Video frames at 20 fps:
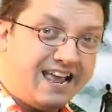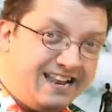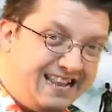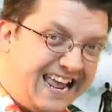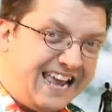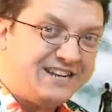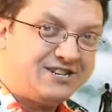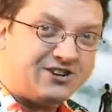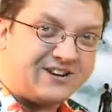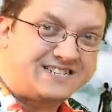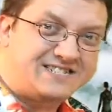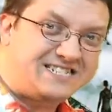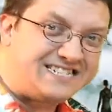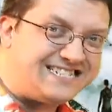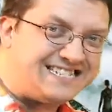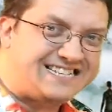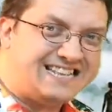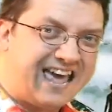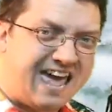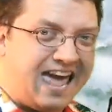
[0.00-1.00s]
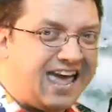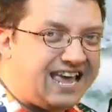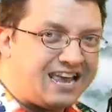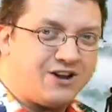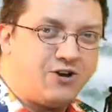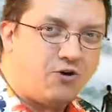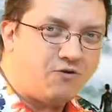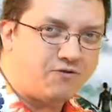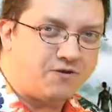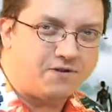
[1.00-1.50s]
nature has just
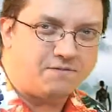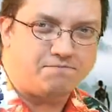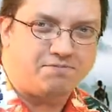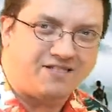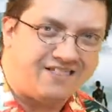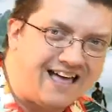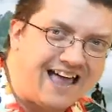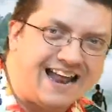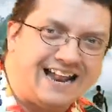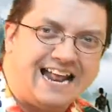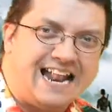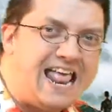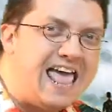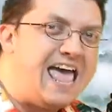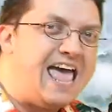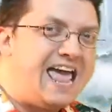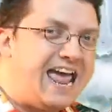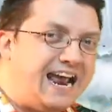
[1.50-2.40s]
taken over the planet,